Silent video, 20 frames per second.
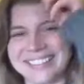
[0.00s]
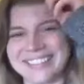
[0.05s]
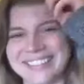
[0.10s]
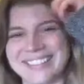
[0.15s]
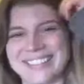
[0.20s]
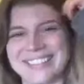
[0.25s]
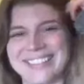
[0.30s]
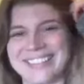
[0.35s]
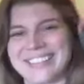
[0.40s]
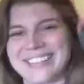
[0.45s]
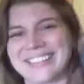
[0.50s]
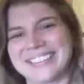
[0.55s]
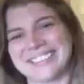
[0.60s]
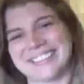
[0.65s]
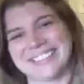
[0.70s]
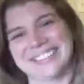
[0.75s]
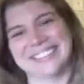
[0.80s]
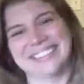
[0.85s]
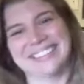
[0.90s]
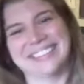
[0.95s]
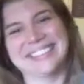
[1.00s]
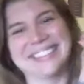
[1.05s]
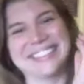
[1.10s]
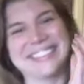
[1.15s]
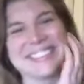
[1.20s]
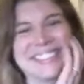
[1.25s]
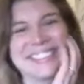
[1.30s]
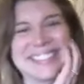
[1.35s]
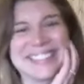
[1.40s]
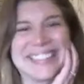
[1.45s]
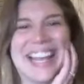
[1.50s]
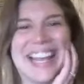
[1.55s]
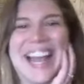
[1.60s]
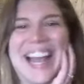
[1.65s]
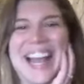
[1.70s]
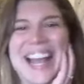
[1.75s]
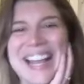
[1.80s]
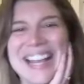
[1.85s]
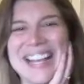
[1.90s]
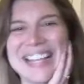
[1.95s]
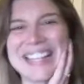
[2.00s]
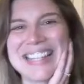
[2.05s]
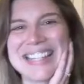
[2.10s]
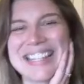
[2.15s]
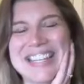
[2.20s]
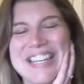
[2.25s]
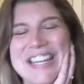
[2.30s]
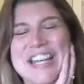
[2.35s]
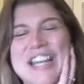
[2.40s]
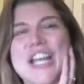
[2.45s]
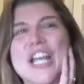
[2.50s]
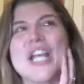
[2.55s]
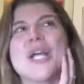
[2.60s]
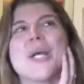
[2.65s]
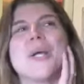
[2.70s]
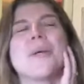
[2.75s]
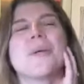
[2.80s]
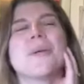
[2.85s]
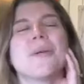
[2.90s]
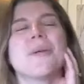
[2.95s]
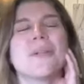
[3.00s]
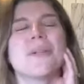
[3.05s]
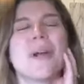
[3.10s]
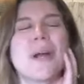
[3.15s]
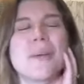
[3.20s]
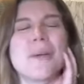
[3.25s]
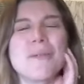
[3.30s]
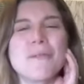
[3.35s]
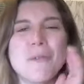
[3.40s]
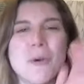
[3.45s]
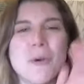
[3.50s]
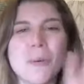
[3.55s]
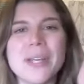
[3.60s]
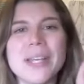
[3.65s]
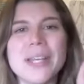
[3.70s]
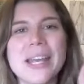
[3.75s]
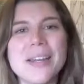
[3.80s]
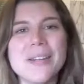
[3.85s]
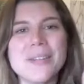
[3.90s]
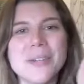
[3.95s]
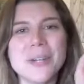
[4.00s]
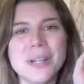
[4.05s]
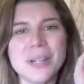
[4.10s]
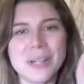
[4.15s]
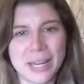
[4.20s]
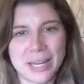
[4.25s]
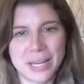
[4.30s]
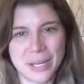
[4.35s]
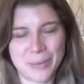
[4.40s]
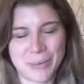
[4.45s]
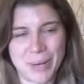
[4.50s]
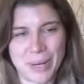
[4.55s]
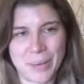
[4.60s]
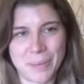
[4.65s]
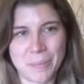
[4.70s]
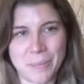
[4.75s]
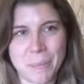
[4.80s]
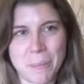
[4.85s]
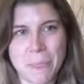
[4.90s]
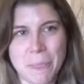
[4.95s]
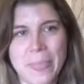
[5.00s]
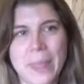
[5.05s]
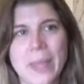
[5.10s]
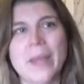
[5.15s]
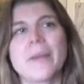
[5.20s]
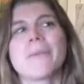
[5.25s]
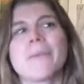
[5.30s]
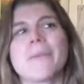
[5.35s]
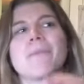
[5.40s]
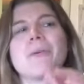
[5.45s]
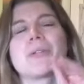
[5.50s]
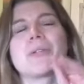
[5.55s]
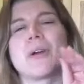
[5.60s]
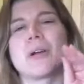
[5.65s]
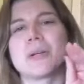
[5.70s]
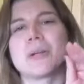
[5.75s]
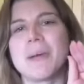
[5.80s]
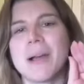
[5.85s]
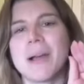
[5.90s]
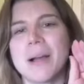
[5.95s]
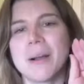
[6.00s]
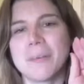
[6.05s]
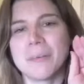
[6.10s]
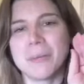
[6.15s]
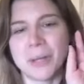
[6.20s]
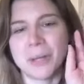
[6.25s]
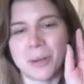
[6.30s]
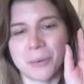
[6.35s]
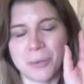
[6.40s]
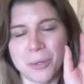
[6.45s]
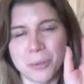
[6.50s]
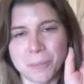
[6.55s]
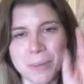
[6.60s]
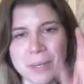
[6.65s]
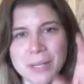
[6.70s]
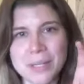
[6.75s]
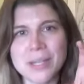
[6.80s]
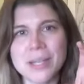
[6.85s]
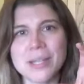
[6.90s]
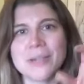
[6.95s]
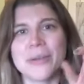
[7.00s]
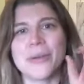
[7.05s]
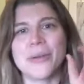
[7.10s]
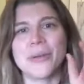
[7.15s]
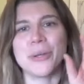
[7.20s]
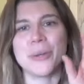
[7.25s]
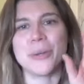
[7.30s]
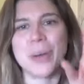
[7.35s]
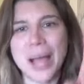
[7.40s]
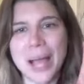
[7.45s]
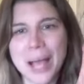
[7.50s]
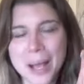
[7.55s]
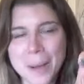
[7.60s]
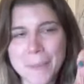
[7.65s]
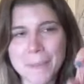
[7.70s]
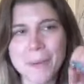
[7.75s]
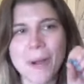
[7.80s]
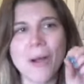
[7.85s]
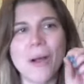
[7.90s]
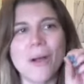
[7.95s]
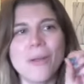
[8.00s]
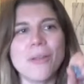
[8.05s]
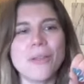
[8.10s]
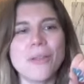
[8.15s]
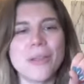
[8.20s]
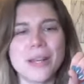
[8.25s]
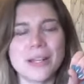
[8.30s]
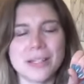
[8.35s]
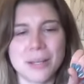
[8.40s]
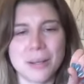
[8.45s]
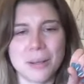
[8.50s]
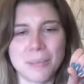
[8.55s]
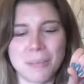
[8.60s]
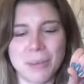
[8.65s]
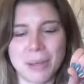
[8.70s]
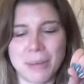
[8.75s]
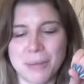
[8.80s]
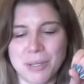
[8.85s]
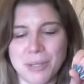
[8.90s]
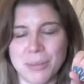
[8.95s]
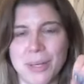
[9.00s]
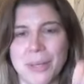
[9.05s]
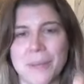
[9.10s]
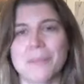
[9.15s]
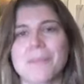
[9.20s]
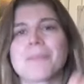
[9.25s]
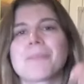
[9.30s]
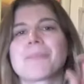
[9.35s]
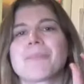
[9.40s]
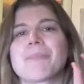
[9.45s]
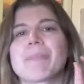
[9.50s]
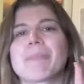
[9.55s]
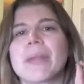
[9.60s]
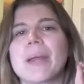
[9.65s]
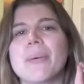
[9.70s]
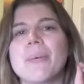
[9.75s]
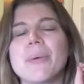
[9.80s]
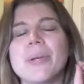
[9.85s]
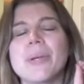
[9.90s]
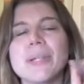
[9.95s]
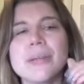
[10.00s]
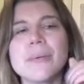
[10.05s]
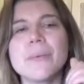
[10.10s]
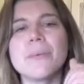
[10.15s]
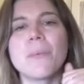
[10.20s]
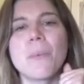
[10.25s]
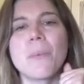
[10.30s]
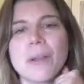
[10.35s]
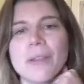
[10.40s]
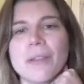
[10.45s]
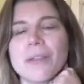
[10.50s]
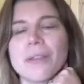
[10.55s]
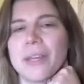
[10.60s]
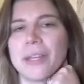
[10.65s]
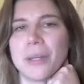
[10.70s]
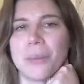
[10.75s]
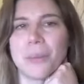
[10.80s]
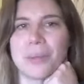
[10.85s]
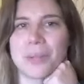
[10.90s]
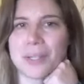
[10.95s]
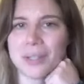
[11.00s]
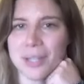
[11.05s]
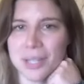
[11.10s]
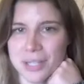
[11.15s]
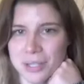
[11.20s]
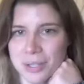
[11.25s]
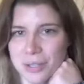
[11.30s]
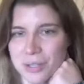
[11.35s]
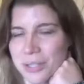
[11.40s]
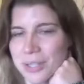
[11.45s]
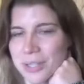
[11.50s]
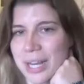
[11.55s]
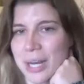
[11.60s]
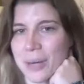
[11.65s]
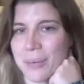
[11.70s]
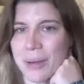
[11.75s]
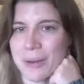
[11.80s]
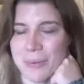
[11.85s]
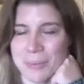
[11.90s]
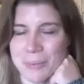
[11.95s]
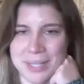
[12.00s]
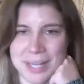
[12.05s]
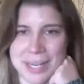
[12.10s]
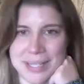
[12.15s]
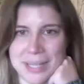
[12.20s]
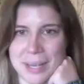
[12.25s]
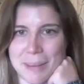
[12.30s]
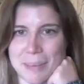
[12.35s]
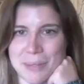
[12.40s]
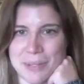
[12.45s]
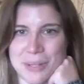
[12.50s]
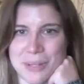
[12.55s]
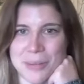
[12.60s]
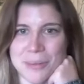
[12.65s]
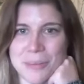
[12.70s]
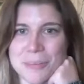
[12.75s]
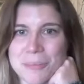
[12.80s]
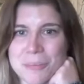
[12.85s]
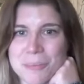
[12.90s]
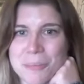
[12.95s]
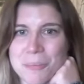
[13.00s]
to hear us say it. Yes. Laura, before we get into the lightning round, we talked about, you know, your business, who you help, all the things in the in between. What is the one thing you want the listeners to take away from today's episode?